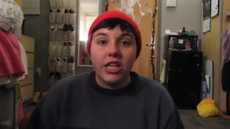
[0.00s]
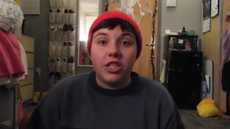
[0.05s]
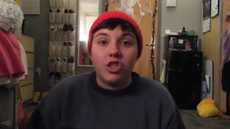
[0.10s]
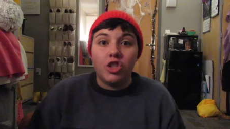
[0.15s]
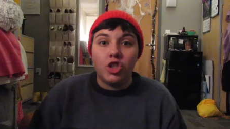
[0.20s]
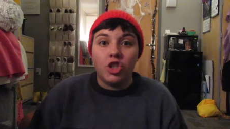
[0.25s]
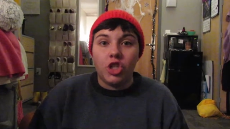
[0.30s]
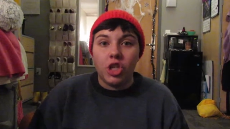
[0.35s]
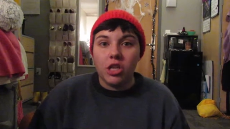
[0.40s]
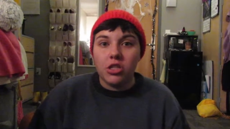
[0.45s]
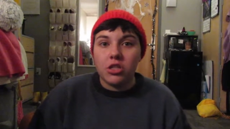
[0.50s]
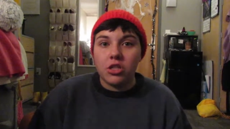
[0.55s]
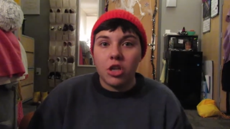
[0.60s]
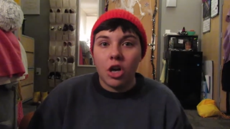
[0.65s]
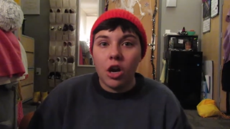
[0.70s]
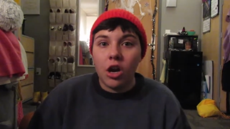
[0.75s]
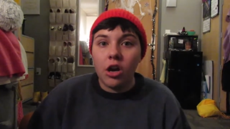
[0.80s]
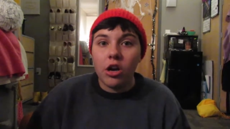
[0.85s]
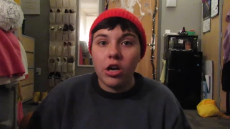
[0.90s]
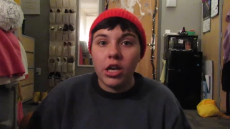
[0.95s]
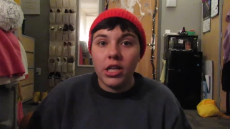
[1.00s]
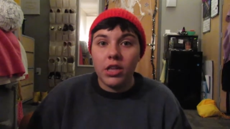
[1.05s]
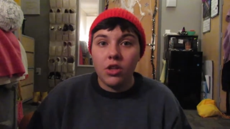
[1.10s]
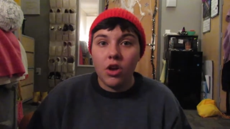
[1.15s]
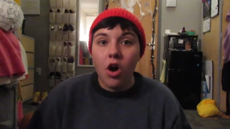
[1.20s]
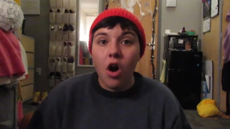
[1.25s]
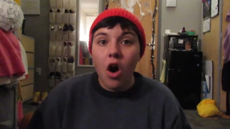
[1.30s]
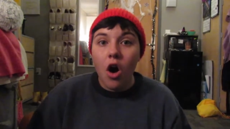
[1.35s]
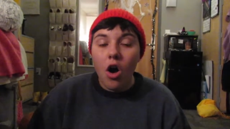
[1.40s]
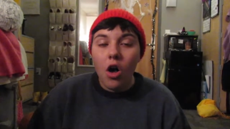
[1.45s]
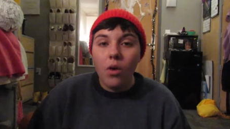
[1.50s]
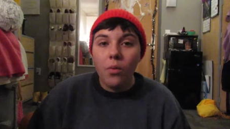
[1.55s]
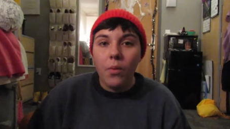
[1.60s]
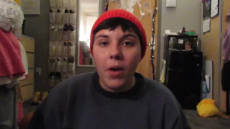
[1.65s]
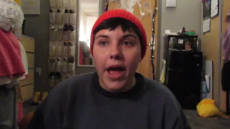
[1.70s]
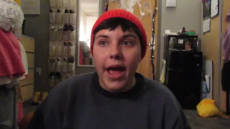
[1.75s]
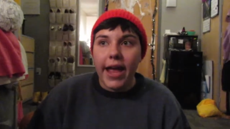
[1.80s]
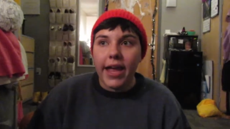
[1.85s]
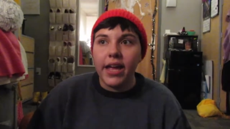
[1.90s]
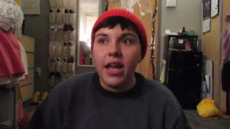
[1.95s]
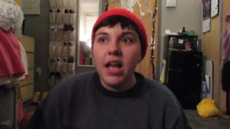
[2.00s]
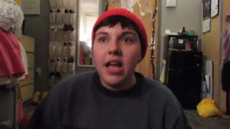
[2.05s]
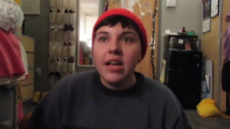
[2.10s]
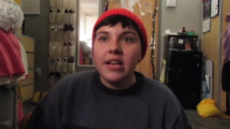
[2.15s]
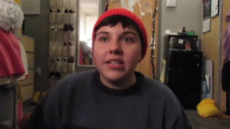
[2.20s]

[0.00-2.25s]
It's just her in the hallway,